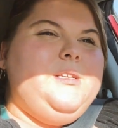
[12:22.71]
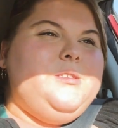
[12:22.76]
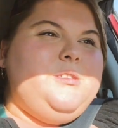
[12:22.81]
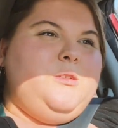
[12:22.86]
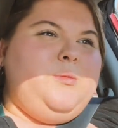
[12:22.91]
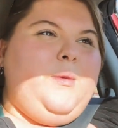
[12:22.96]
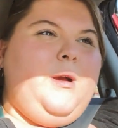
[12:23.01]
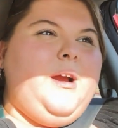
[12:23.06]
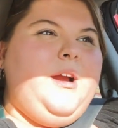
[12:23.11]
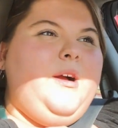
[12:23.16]

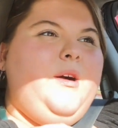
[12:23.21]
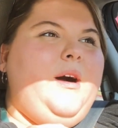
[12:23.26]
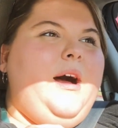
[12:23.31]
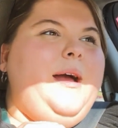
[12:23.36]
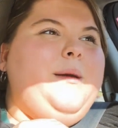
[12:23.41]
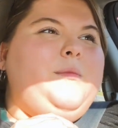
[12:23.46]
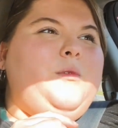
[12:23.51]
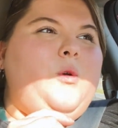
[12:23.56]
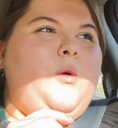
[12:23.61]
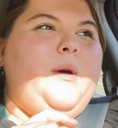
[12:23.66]
tomorrow
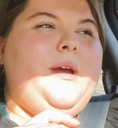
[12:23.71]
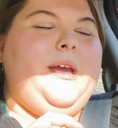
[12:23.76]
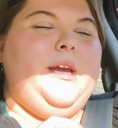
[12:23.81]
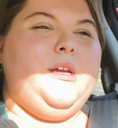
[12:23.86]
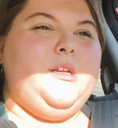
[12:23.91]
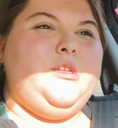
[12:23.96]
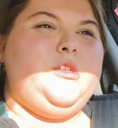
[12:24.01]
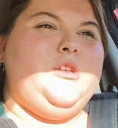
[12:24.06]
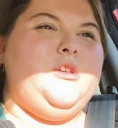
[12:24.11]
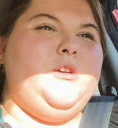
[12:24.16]
I'm
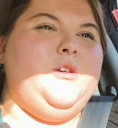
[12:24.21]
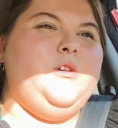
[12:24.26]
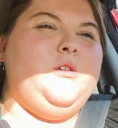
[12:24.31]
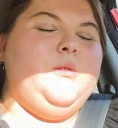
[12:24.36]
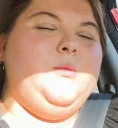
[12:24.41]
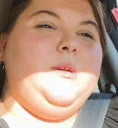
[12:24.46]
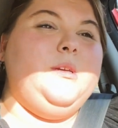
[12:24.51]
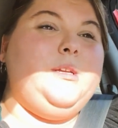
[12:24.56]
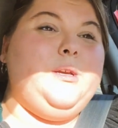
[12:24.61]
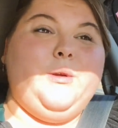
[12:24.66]
going
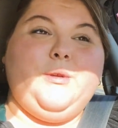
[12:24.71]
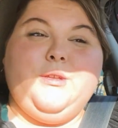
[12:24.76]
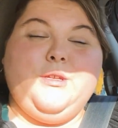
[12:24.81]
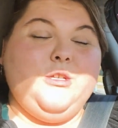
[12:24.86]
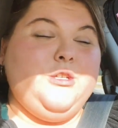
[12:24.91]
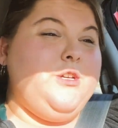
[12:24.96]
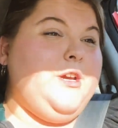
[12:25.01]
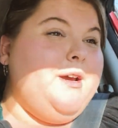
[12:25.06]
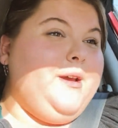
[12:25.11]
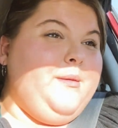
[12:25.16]
to go to the
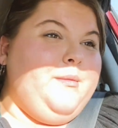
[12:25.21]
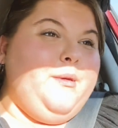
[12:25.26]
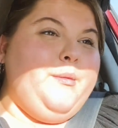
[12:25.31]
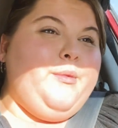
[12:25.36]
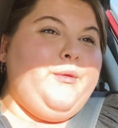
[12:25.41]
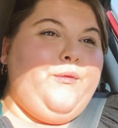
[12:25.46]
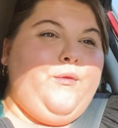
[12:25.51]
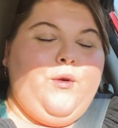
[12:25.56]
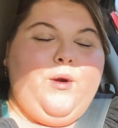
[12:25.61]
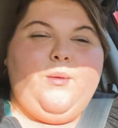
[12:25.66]
gym
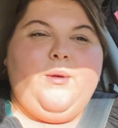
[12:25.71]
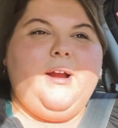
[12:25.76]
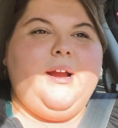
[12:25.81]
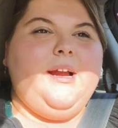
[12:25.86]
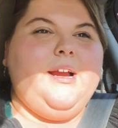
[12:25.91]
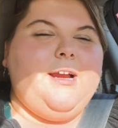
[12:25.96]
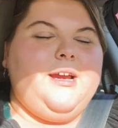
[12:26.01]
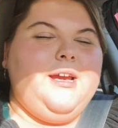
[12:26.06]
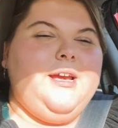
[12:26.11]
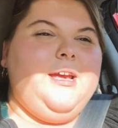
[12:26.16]
before
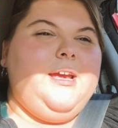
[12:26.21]
work,